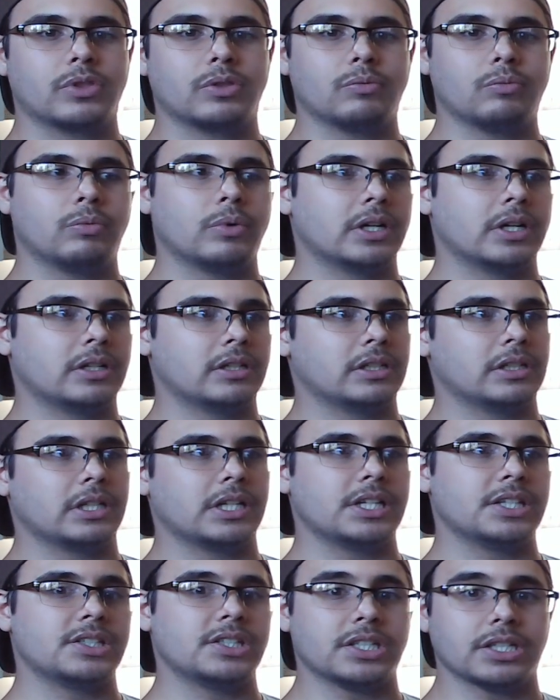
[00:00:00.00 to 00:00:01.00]
Will
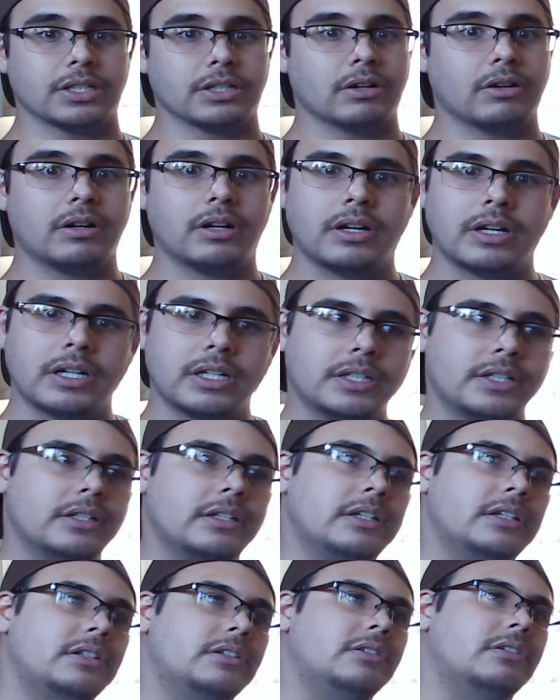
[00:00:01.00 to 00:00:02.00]
he see Gon?
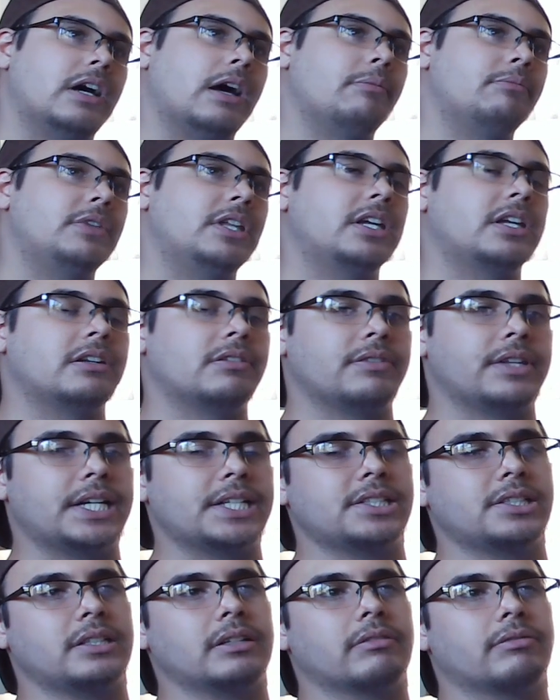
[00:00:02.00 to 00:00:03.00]
You know, I'm thinking of
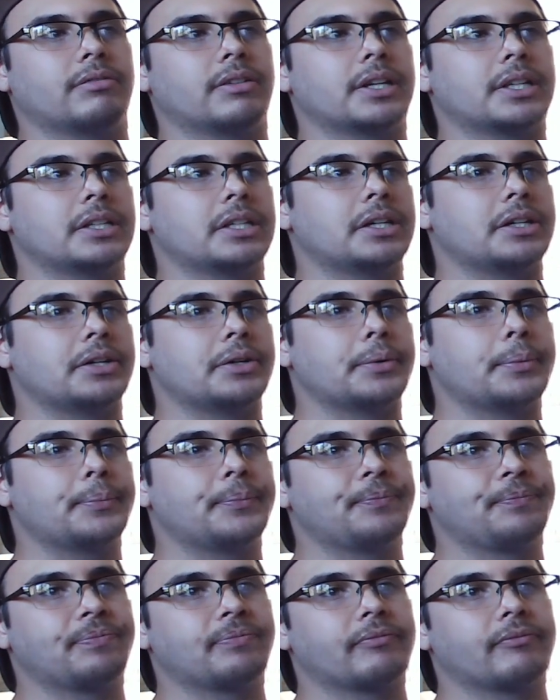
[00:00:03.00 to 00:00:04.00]
that stuff right now.
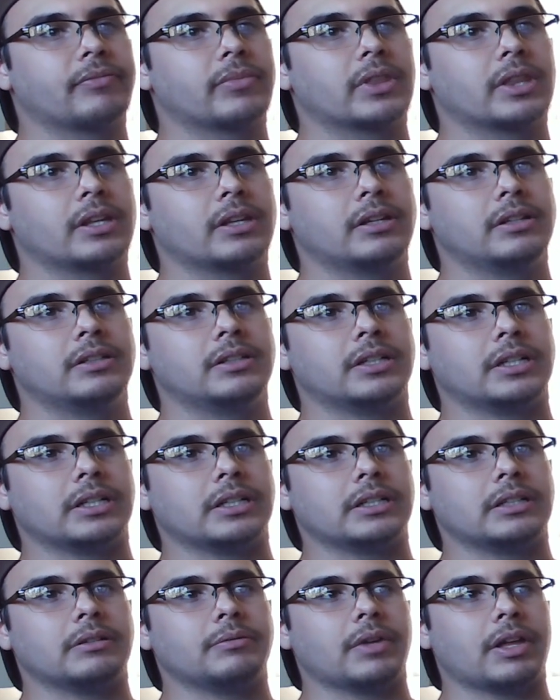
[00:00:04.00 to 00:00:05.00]

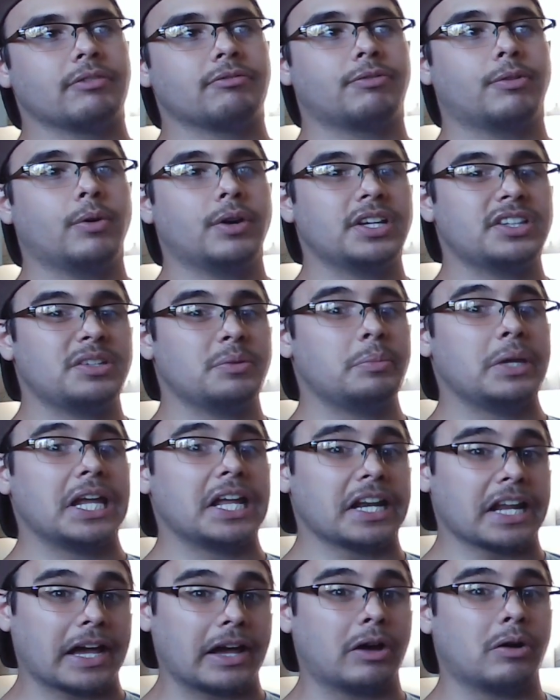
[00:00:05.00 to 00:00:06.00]
And for it to be
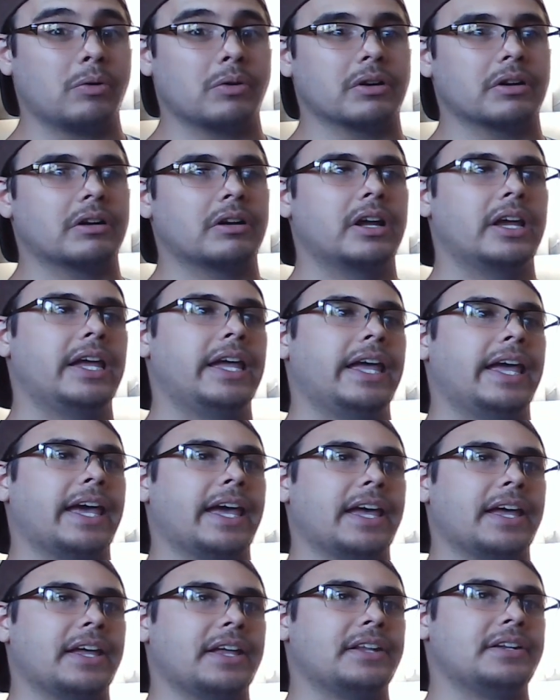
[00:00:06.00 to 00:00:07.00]
an hour,
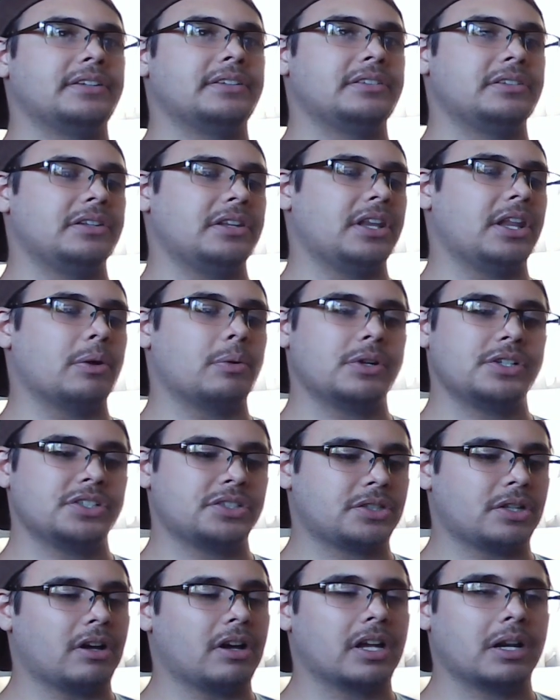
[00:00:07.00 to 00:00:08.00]
and they were
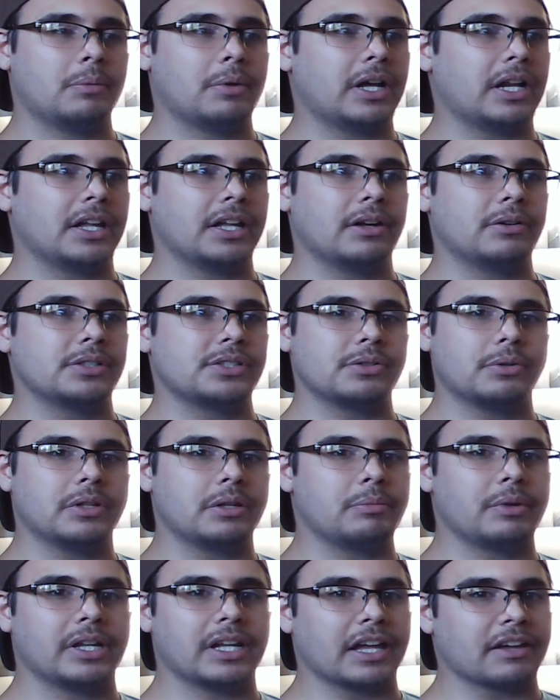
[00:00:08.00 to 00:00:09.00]
just talking about how it's only
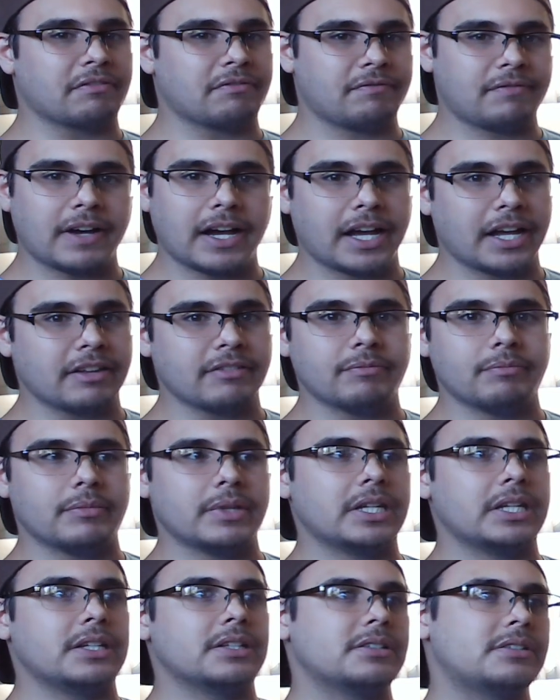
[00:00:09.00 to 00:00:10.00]
been like 5
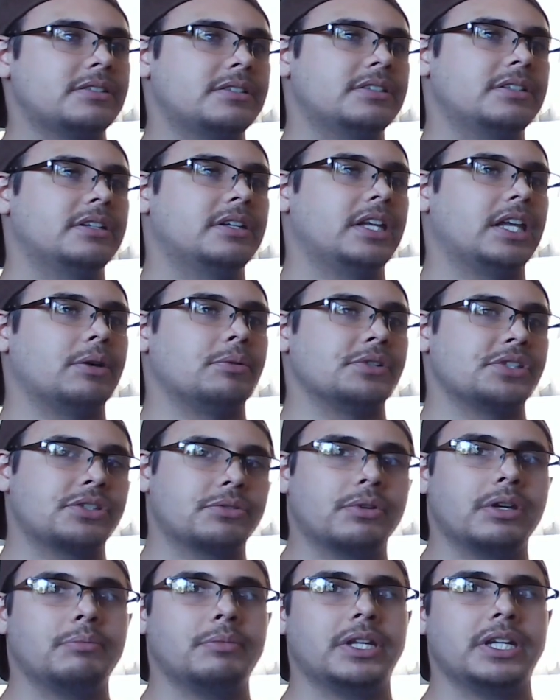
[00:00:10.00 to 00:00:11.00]
minutes. It was
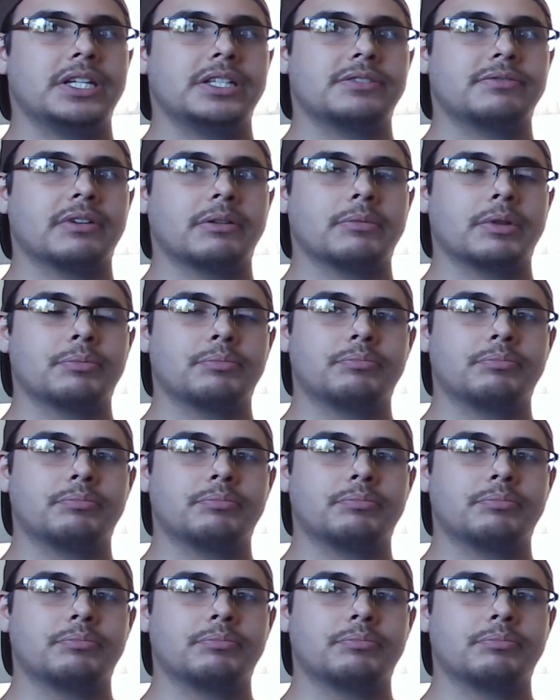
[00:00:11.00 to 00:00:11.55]
3 minutes from the